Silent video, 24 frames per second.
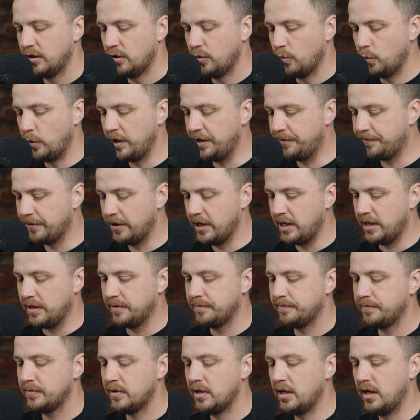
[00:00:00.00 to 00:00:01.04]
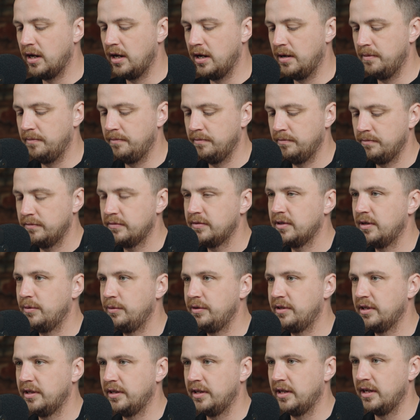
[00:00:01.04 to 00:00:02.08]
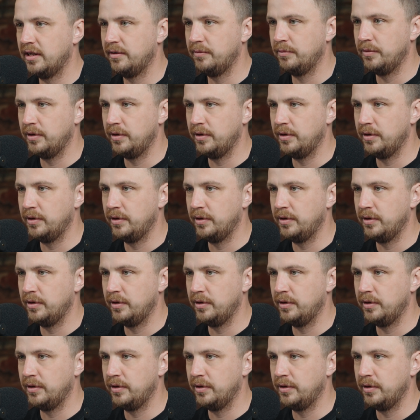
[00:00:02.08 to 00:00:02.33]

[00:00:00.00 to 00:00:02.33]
Week 3. No, we've done that, haven't